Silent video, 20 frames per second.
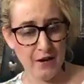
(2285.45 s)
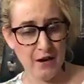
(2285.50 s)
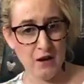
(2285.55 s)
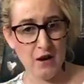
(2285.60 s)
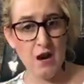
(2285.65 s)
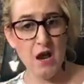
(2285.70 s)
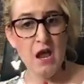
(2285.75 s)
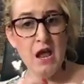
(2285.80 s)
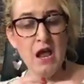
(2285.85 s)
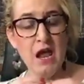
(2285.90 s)

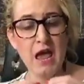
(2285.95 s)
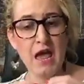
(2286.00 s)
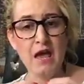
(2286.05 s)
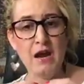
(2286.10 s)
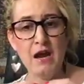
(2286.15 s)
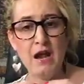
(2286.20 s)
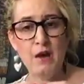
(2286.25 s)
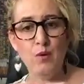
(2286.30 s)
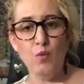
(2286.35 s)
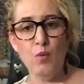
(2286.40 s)
there.
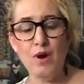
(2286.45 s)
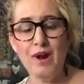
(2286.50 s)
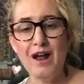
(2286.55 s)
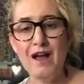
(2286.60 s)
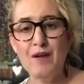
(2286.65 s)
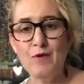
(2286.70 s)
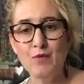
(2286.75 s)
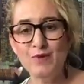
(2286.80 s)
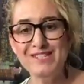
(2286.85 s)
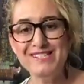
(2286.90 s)
And what
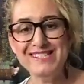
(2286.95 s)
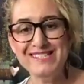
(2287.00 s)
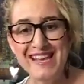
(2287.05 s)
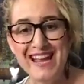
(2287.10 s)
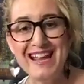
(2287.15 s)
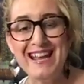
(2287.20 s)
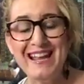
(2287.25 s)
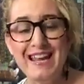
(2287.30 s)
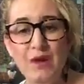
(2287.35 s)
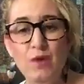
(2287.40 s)
I was
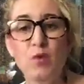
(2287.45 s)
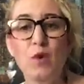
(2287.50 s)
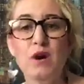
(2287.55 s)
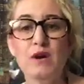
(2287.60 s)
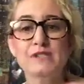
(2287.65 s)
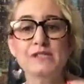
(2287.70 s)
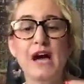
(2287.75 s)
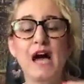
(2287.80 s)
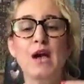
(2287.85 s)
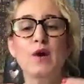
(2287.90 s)
saying
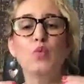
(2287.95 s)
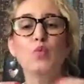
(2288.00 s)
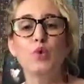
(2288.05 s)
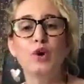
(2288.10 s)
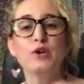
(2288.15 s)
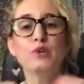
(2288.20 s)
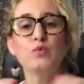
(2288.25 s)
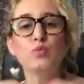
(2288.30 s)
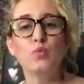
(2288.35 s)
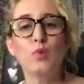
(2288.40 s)
was I
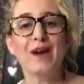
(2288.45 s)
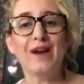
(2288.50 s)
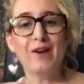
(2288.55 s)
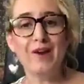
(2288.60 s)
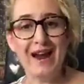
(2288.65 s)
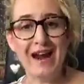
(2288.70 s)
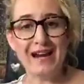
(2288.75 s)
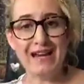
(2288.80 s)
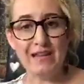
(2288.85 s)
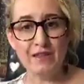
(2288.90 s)
wouldn't
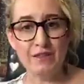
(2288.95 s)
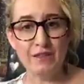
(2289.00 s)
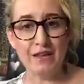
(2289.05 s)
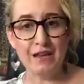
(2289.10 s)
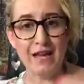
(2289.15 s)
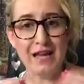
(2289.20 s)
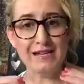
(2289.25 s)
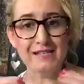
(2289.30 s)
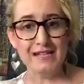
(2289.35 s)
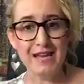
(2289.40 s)
wear
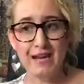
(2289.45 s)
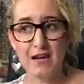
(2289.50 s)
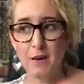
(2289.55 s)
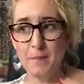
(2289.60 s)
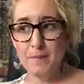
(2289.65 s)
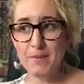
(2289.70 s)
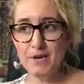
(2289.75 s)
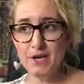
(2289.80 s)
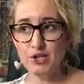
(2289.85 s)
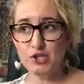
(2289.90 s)
anything and take
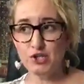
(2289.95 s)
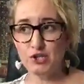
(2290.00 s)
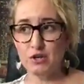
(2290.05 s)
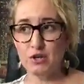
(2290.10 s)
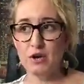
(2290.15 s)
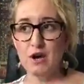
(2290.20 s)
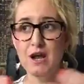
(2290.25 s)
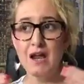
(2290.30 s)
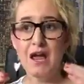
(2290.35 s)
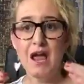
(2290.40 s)
a
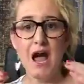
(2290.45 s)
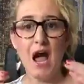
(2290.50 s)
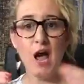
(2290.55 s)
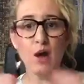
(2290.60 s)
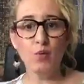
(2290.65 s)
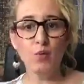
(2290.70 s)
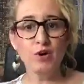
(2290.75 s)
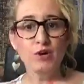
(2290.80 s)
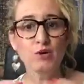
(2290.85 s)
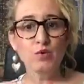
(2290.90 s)
picture.
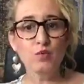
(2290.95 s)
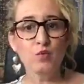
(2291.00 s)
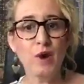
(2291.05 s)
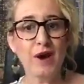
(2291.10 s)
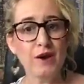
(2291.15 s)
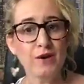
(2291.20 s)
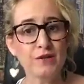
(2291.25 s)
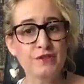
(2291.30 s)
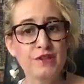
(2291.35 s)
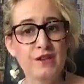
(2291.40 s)
I wouldn't
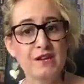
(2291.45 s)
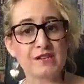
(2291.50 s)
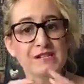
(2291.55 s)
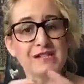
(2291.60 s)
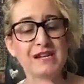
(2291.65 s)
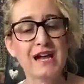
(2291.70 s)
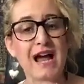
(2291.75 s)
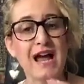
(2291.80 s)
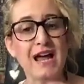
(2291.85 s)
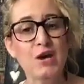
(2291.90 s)
wear things
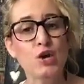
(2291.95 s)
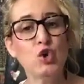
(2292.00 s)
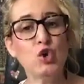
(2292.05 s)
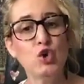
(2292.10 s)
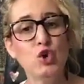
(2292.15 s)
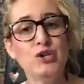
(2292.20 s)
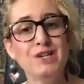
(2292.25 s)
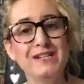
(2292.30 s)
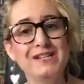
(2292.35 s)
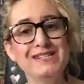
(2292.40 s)
that I
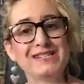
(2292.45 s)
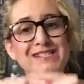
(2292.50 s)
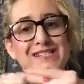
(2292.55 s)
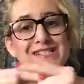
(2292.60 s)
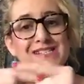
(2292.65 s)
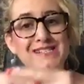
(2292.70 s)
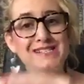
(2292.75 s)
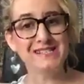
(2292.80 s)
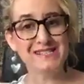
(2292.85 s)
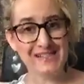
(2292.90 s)
couldn't
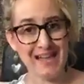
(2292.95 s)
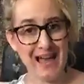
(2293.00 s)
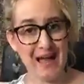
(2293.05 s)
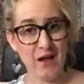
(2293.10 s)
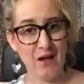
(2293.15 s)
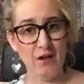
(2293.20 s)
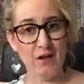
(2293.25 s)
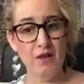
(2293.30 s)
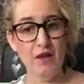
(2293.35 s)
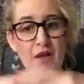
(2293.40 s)

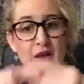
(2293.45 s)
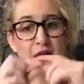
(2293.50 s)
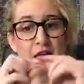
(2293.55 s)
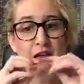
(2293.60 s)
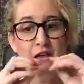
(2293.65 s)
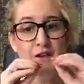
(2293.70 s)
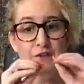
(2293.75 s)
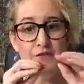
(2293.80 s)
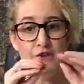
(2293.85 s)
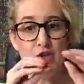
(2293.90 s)
sell.
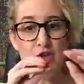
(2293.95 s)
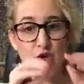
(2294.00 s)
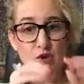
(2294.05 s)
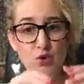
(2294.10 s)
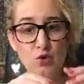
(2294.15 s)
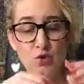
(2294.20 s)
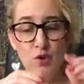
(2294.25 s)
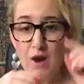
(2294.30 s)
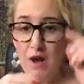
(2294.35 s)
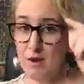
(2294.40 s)

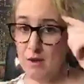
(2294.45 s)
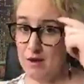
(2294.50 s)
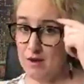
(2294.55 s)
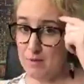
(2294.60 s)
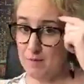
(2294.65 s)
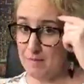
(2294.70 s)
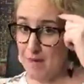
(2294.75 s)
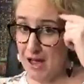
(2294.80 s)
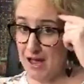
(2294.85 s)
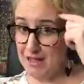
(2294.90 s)

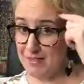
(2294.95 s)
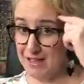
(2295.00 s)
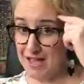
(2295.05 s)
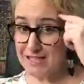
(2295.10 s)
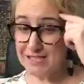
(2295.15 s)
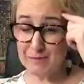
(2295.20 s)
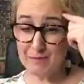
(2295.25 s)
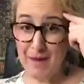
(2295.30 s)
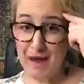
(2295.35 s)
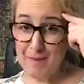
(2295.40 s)

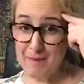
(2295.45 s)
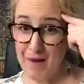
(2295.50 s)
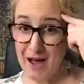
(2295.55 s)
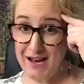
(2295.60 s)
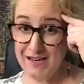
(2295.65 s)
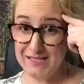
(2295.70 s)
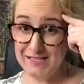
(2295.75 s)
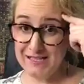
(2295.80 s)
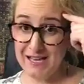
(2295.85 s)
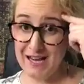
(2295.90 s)
That's my
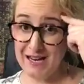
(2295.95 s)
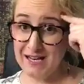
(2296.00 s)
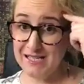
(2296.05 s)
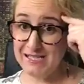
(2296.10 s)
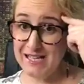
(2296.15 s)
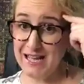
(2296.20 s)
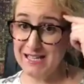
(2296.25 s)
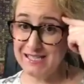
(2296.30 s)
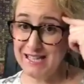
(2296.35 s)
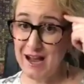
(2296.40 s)
mindset
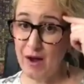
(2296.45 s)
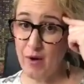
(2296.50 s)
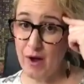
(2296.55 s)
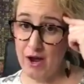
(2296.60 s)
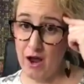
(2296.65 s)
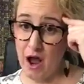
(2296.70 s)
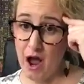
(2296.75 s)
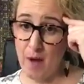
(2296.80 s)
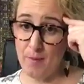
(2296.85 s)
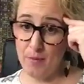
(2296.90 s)
because that's how
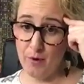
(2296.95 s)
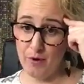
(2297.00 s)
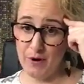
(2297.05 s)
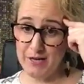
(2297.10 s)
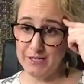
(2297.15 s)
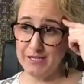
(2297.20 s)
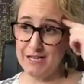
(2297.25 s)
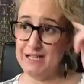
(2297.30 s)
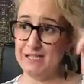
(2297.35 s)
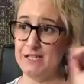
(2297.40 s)
I
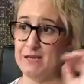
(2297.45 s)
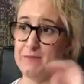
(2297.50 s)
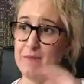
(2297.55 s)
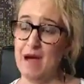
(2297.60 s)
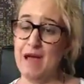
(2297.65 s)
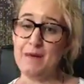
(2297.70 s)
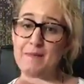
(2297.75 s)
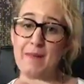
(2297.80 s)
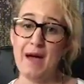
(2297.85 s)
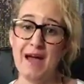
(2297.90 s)
operate, Daisy.
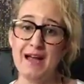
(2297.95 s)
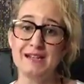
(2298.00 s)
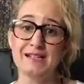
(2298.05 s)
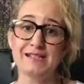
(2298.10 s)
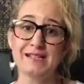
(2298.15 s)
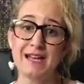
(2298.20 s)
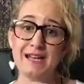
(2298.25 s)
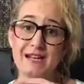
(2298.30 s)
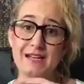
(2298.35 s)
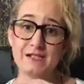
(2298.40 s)
My
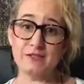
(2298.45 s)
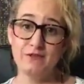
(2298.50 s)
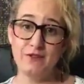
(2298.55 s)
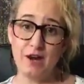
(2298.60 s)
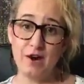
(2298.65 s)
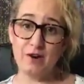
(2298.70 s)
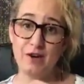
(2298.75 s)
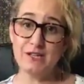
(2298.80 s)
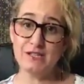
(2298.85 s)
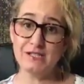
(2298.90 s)
mindset is
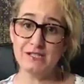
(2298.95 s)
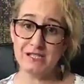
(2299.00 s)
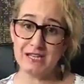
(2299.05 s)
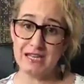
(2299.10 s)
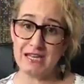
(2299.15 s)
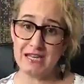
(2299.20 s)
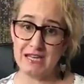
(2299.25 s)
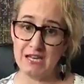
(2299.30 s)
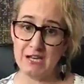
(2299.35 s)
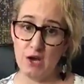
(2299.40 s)
very
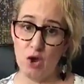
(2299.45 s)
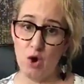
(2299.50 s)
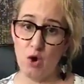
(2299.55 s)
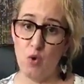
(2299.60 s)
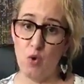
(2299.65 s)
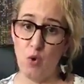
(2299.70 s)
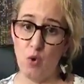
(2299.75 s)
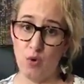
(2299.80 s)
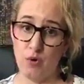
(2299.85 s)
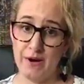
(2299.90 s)

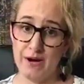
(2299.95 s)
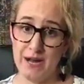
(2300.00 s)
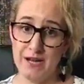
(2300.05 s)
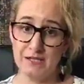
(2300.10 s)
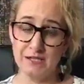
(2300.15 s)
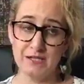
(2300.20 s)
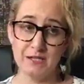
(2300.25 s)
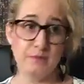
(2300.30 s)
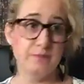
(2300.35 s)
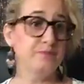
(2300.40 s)
CEO
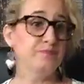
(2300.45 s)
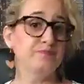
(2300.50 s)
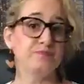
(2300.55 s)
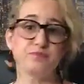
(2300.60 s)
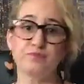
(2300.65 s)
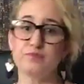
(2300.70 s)
oriented.